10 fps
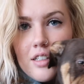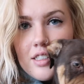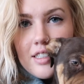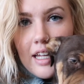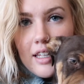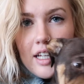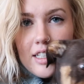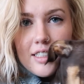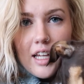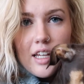Stella
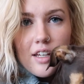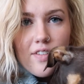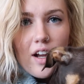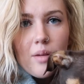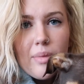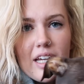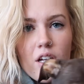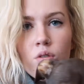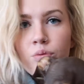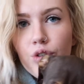is getting very
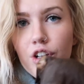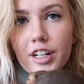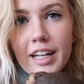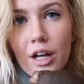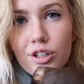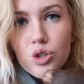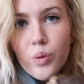big. We're learning how to